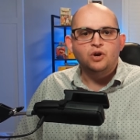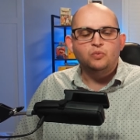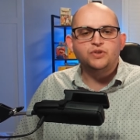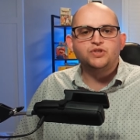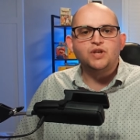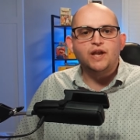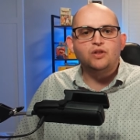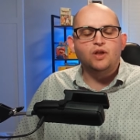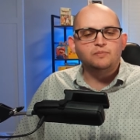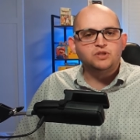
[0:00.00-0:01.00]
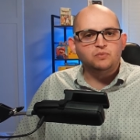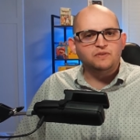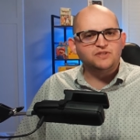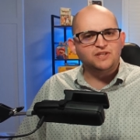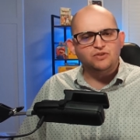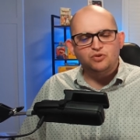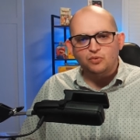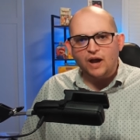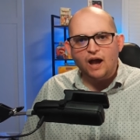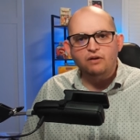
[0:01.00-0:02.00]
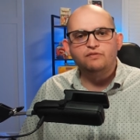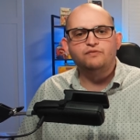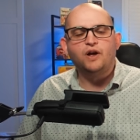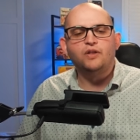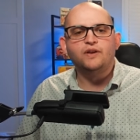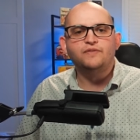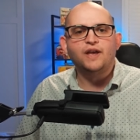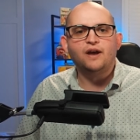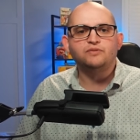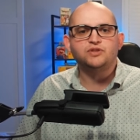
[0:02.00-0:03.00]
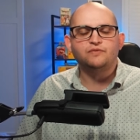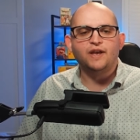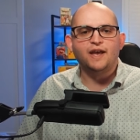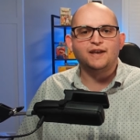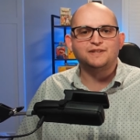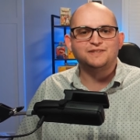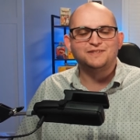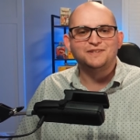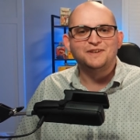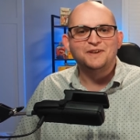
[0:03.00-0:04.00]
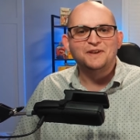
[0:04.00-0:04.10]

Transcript: with Cyclops that we've seen throughout Fall of the House of X.